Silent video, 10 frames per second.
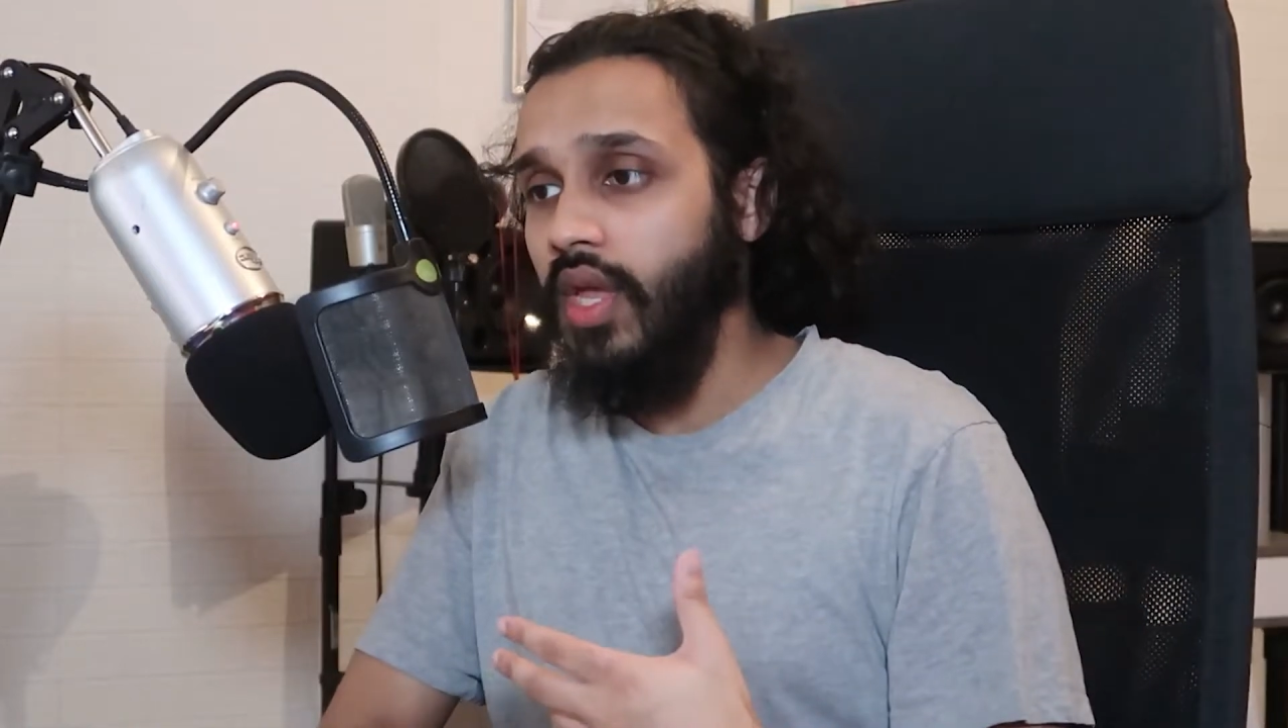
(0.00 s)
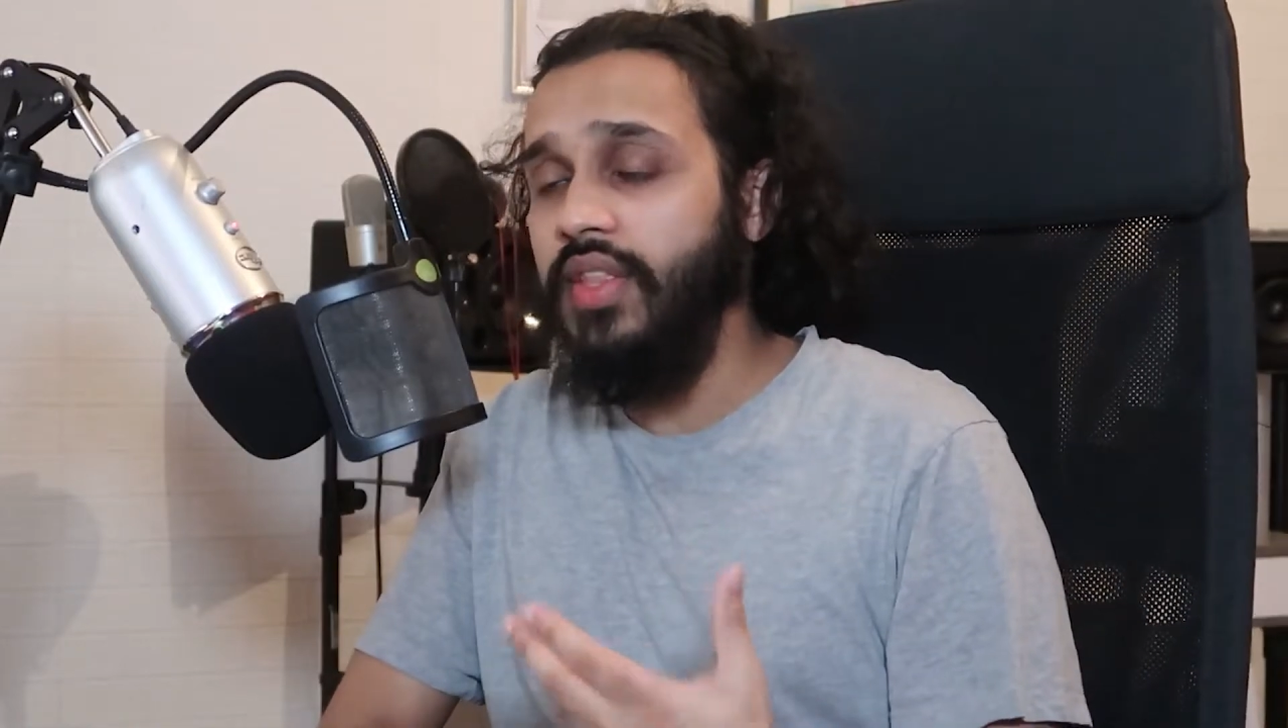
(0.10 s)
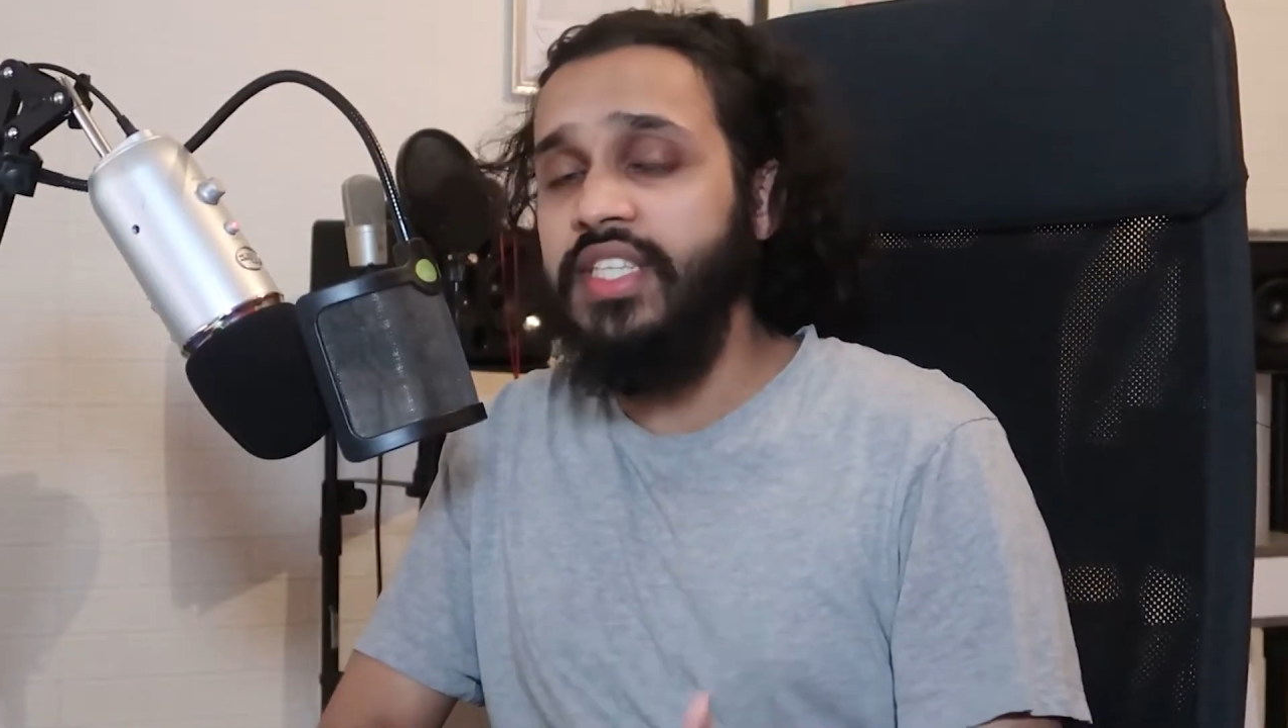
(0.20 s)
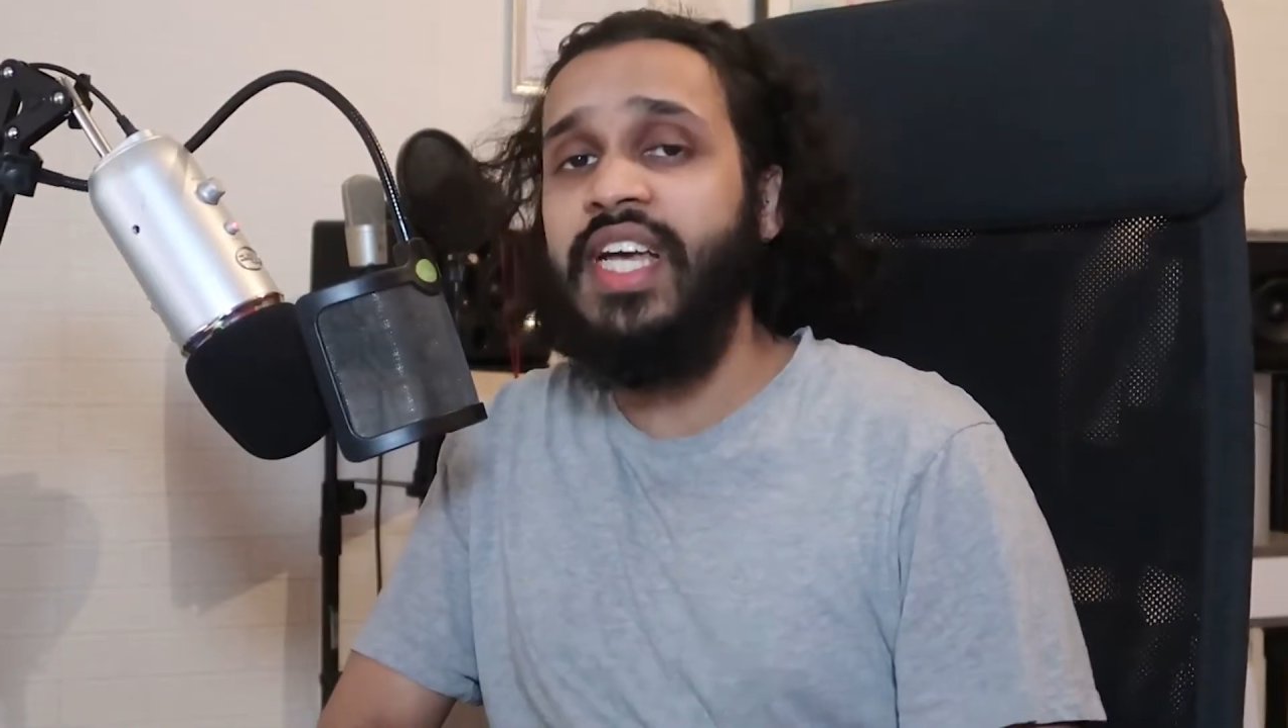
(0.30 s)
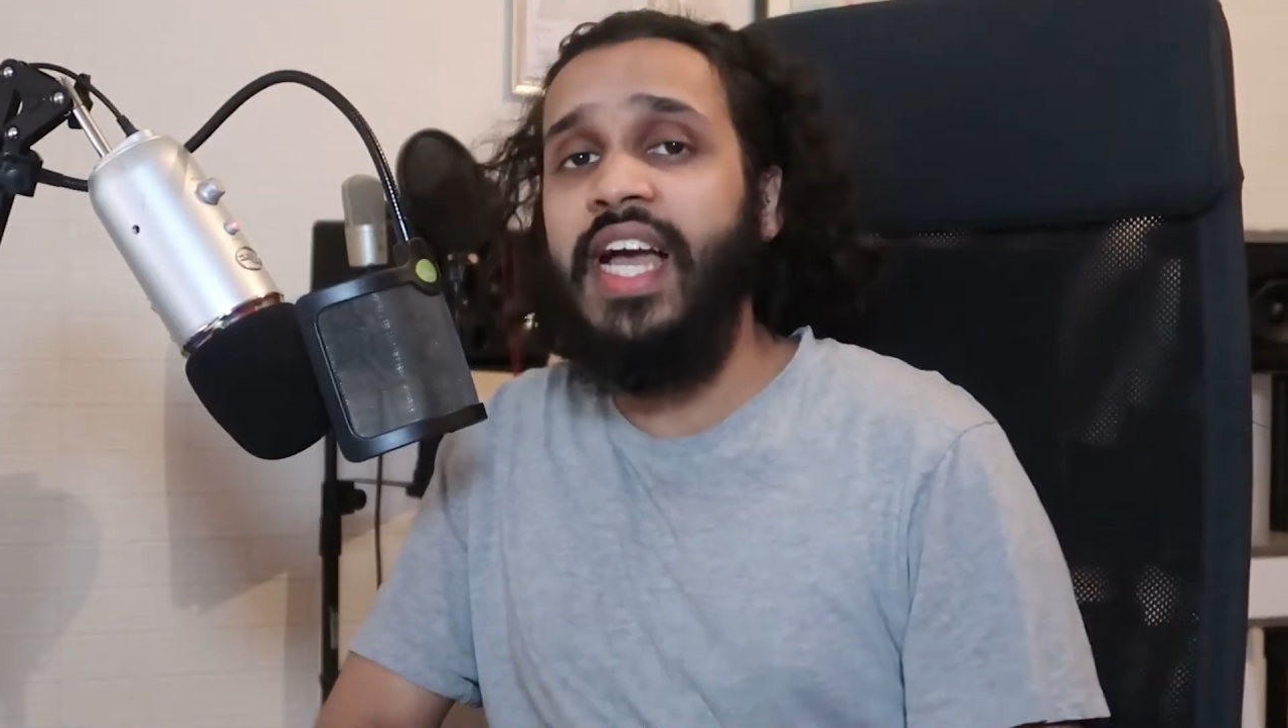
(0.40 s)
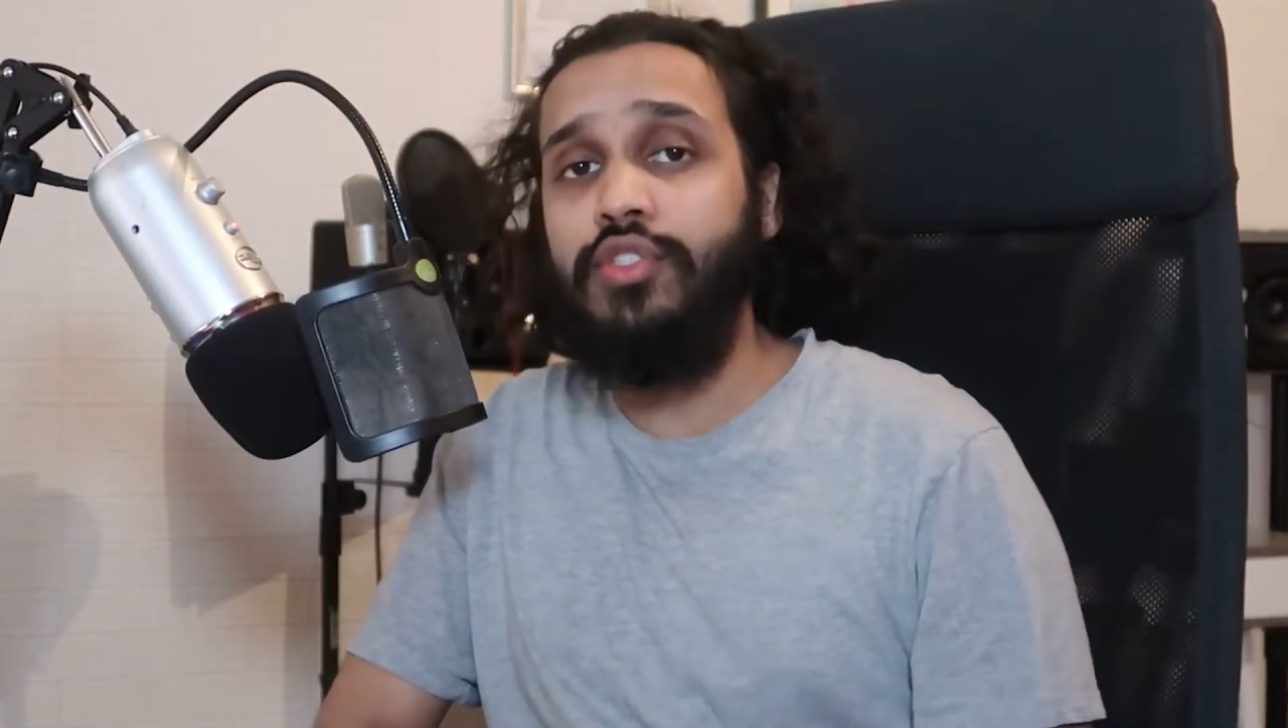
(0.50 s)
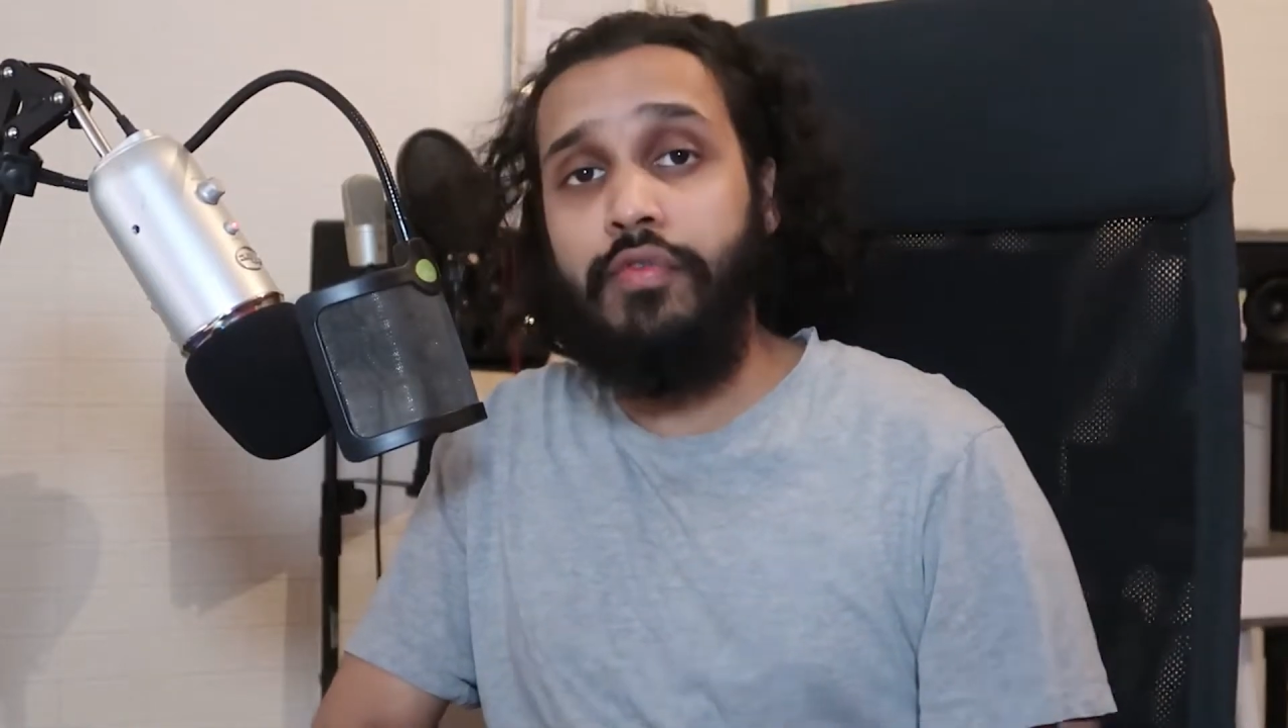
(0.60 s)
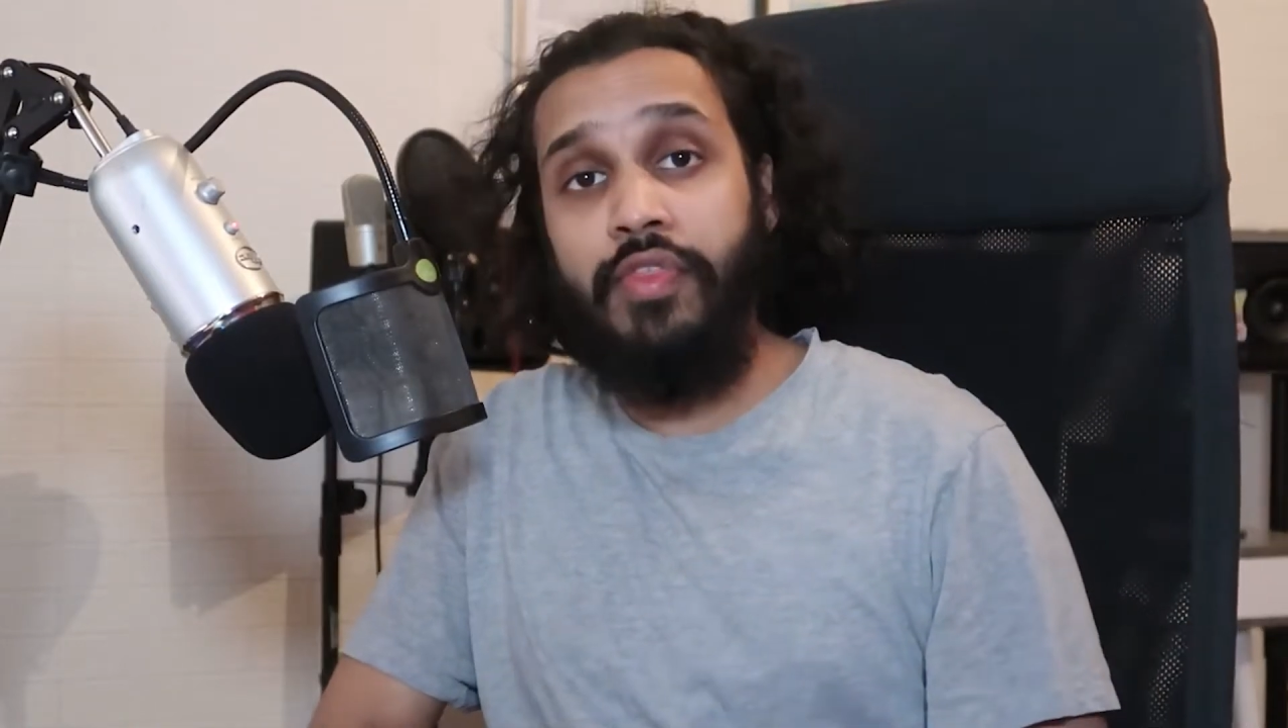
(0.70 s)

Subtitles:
these kinds of